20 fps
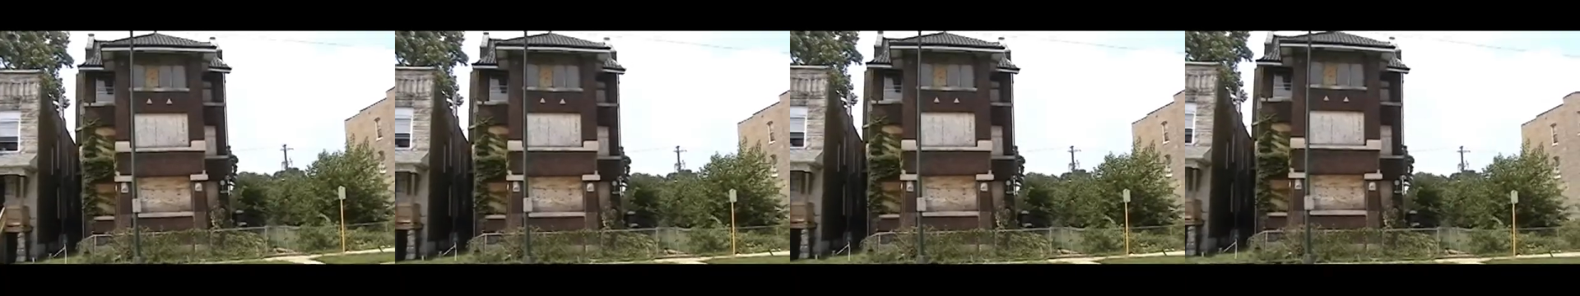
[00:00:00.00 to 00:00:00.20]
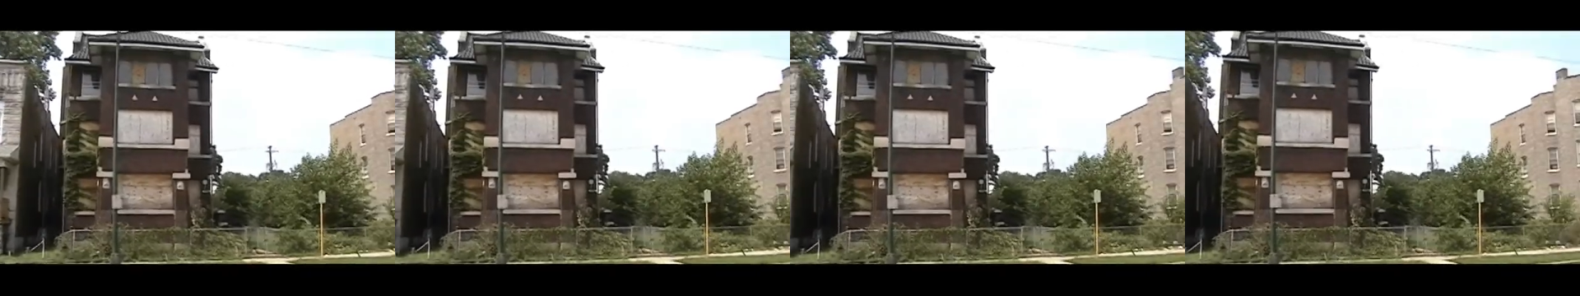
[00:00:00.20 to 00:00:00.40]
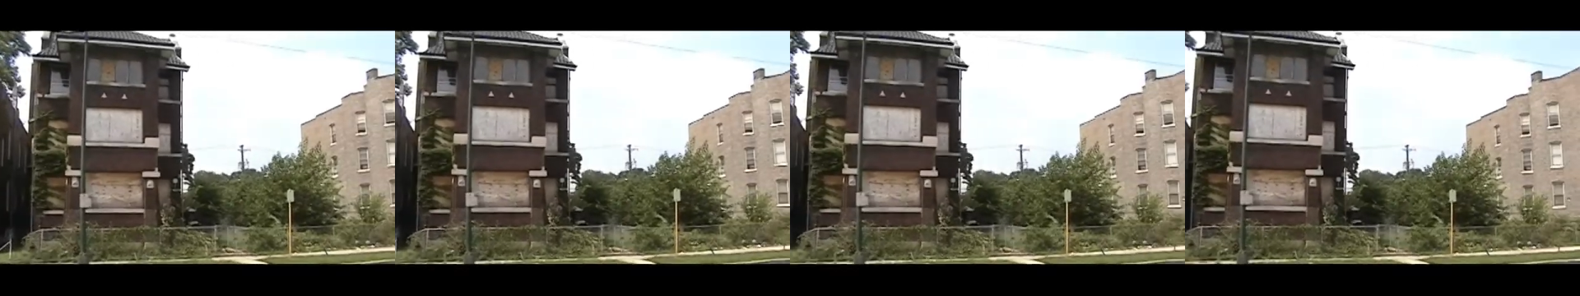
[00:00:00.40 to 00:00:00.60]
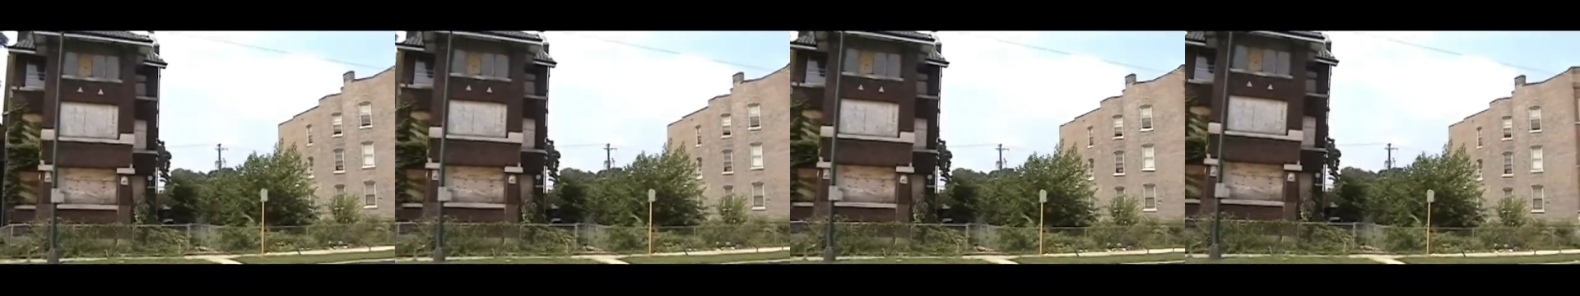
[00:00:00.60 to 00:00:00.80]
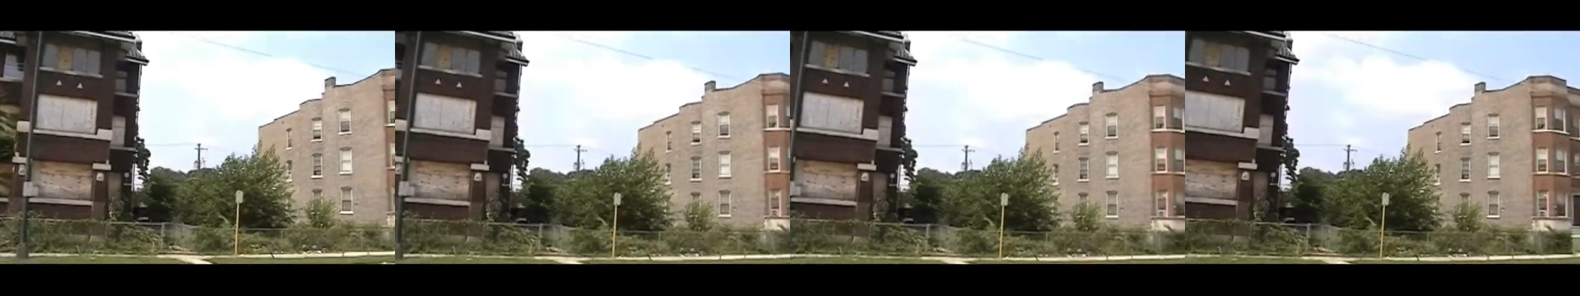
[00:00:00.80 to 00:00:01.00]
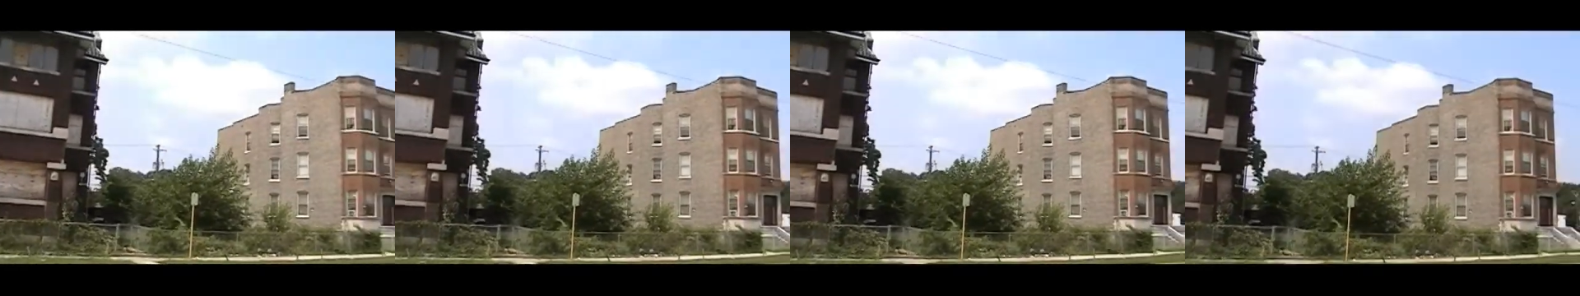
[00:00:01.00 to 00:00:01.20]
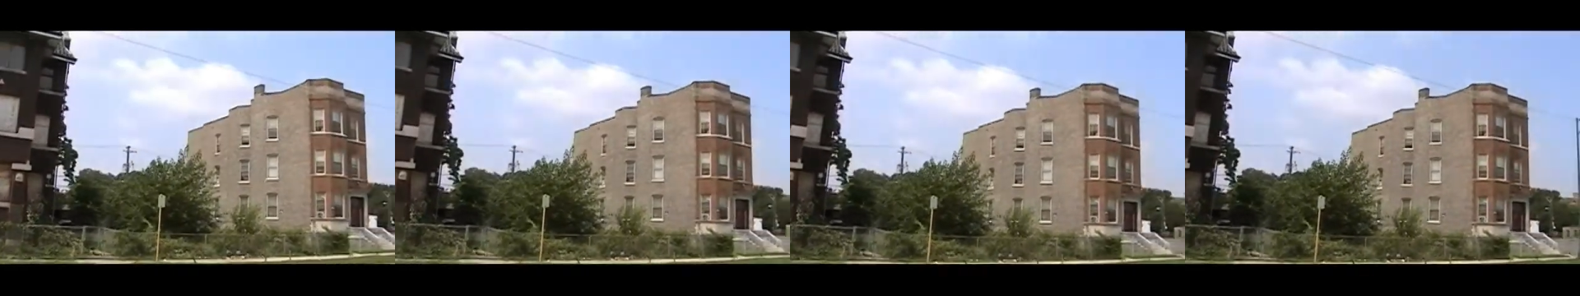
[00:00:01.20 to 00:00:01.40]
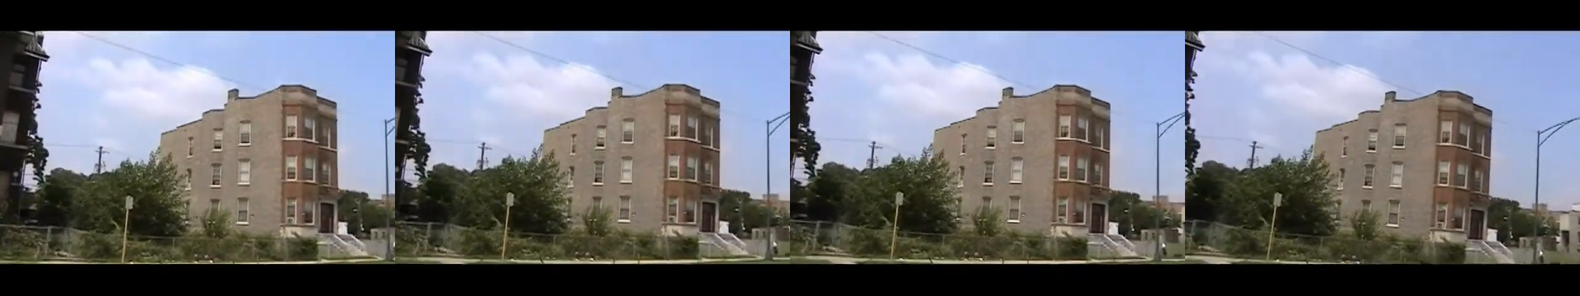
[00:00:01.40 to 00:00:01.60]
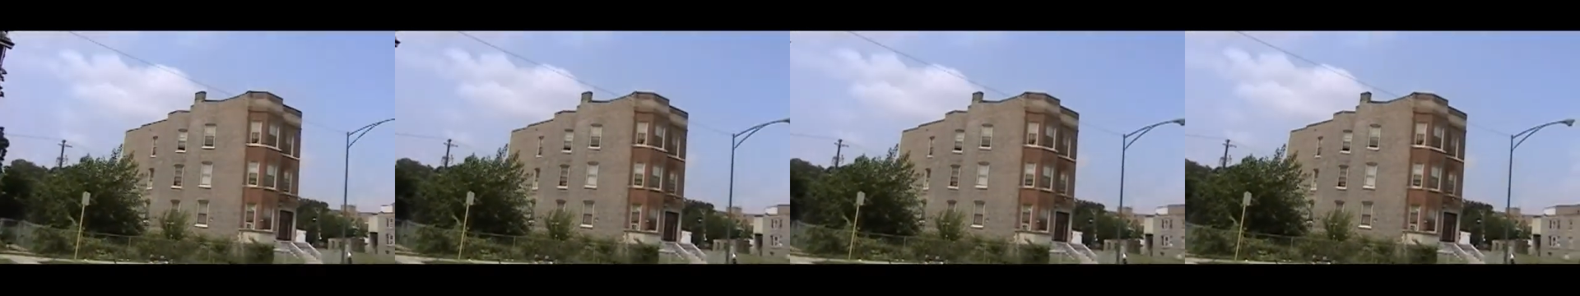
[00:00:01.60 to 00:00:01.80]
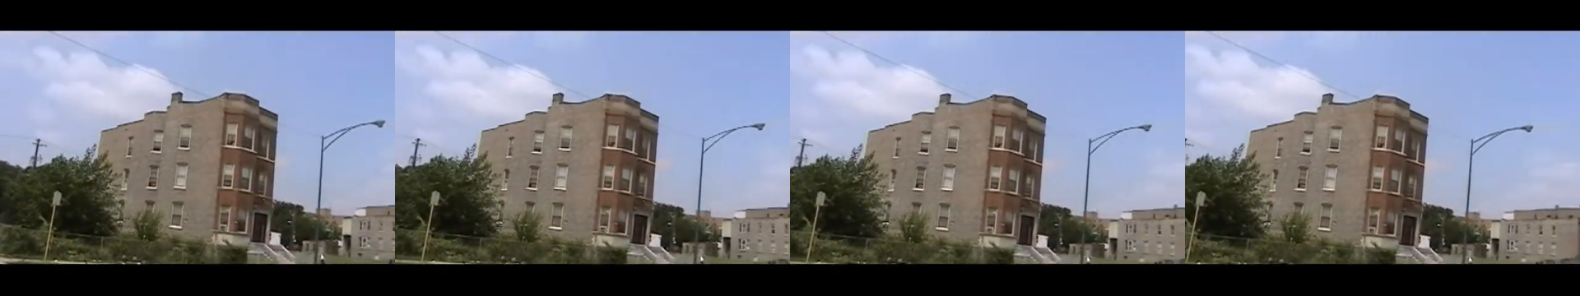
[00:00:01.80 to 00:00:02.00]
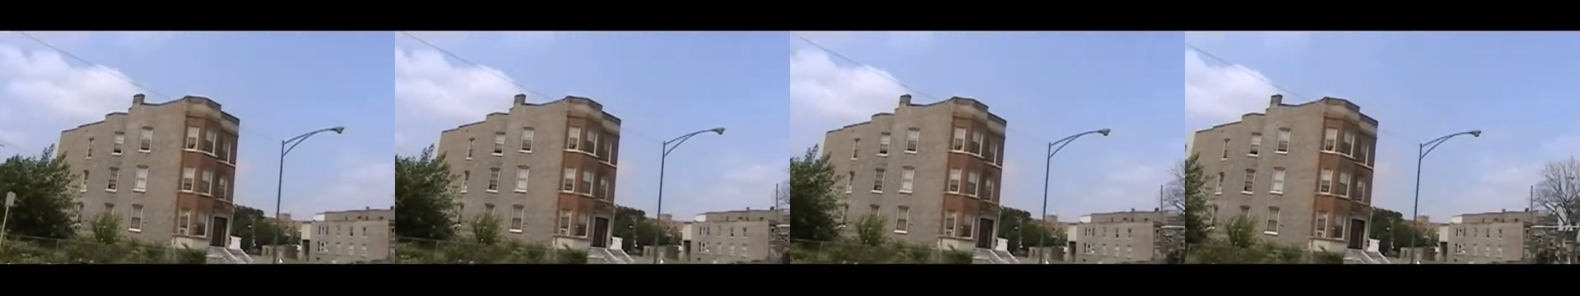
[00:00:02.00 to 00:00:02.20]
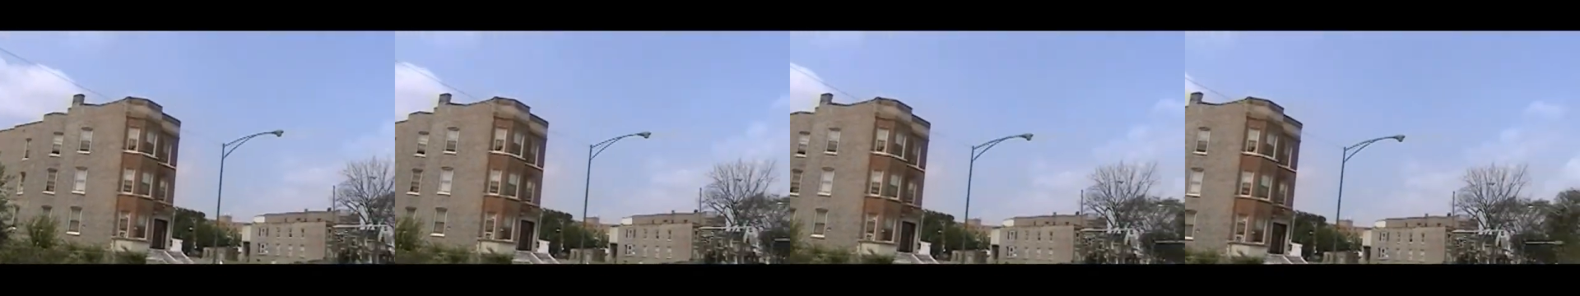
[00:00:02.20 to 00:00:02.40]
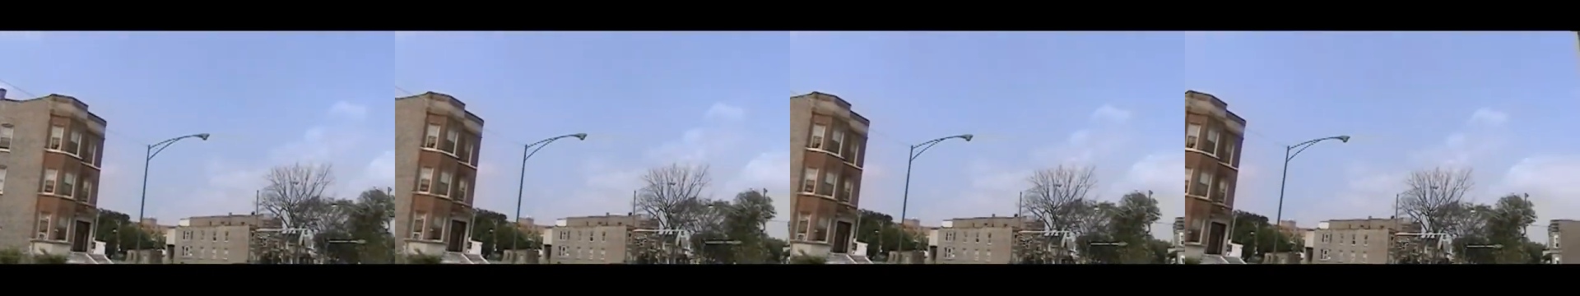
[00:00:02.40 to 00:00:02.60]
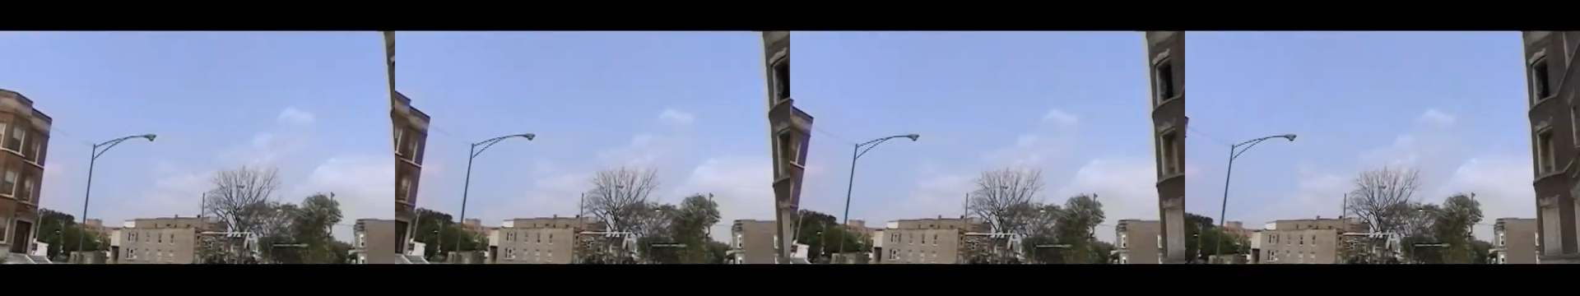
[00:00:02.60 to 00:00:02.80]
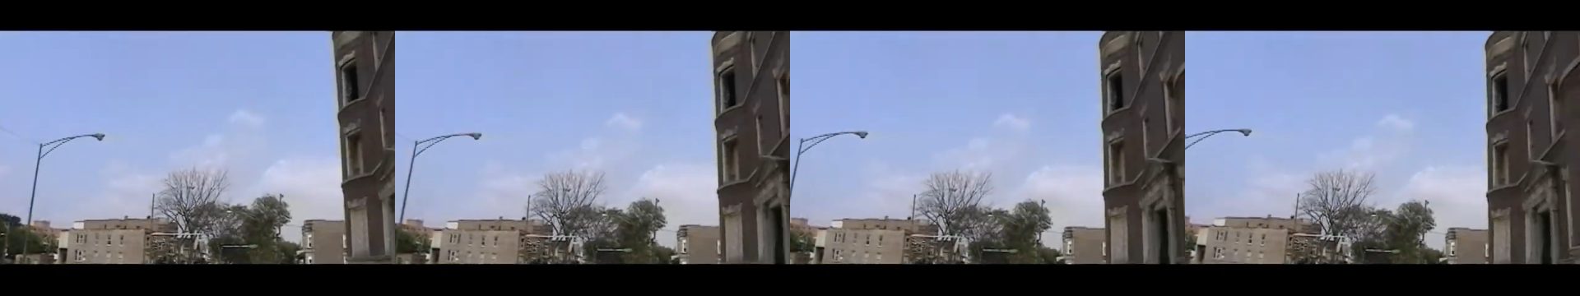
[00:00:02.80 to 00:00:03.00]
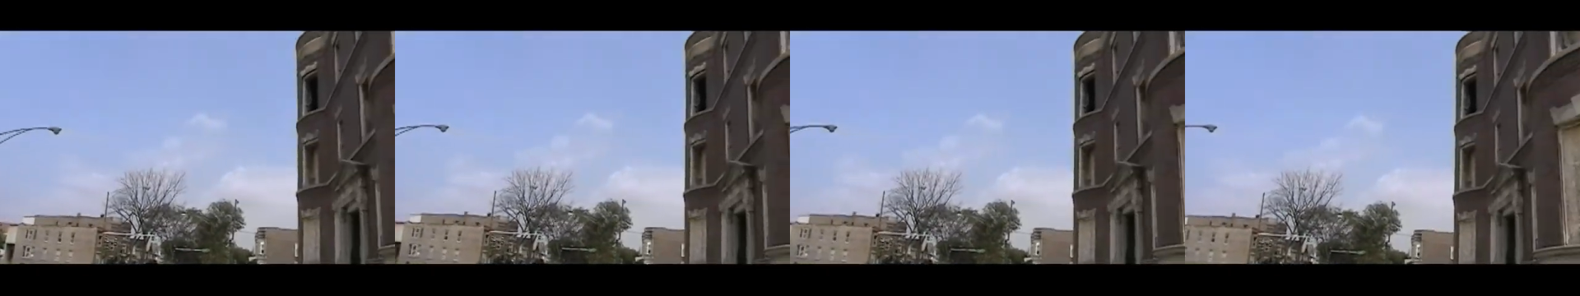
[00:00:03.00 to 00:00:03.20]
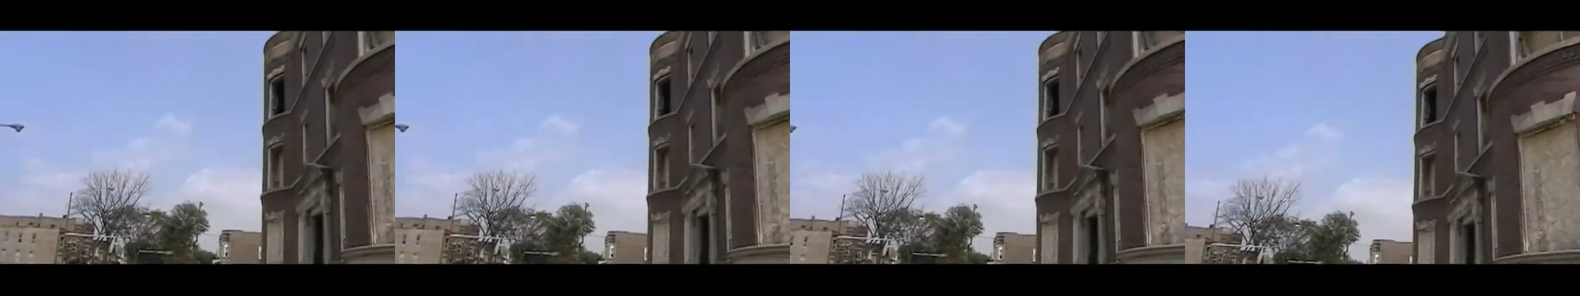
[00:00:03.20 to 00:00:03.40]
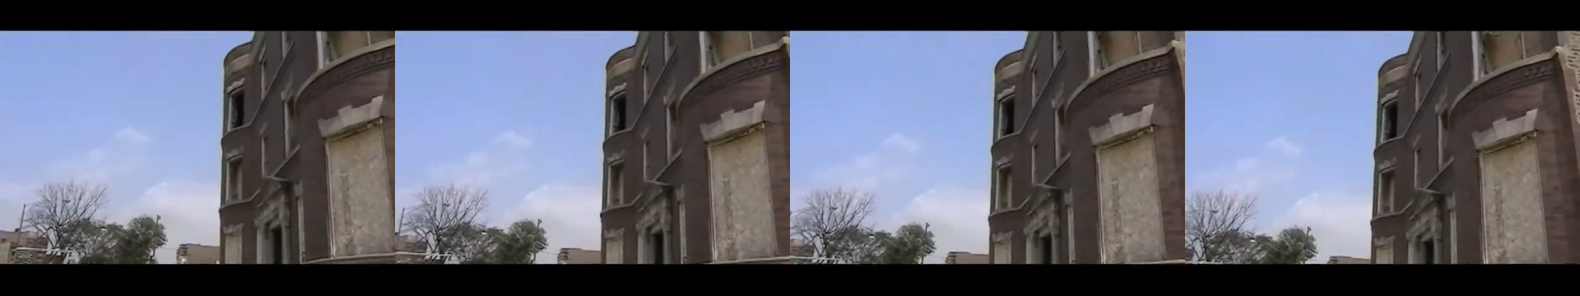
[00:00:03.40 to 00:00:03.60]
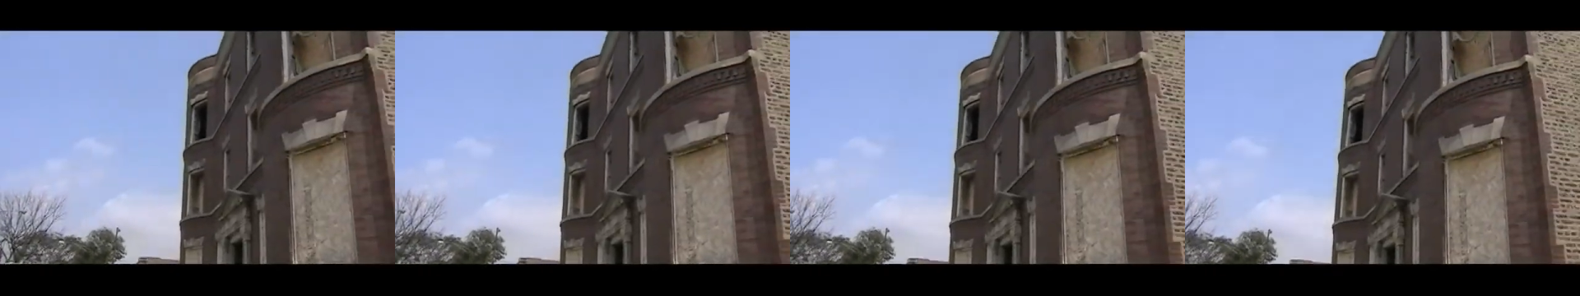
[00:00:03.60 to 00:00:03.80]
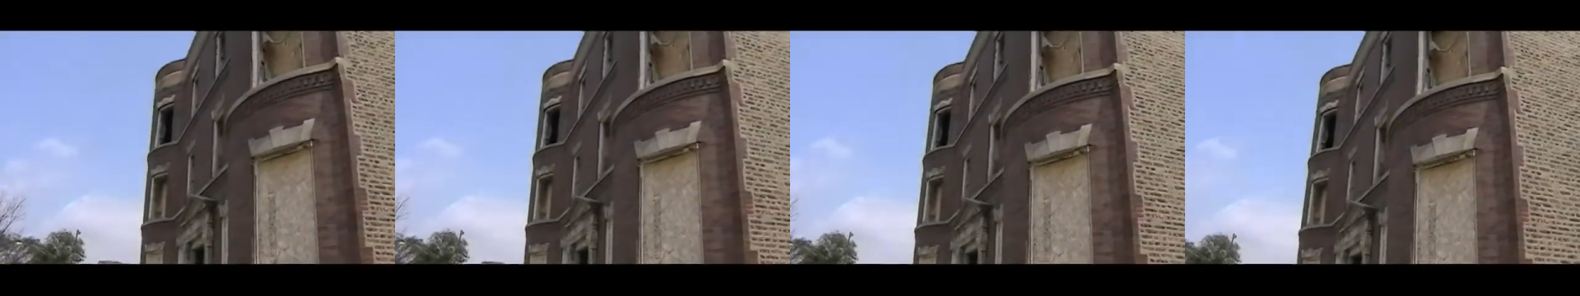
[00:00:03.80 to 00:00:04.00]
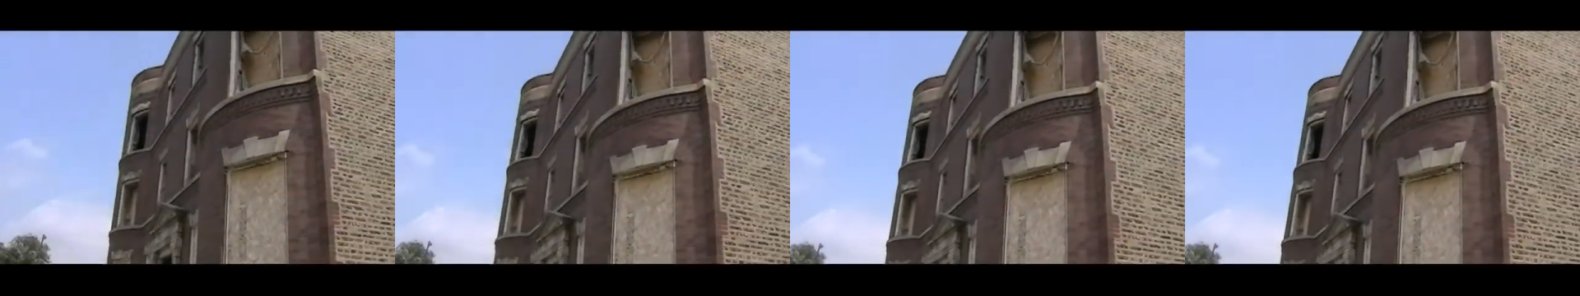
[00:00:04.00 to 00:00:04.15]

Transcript: No face is visible, so there are no lips to read.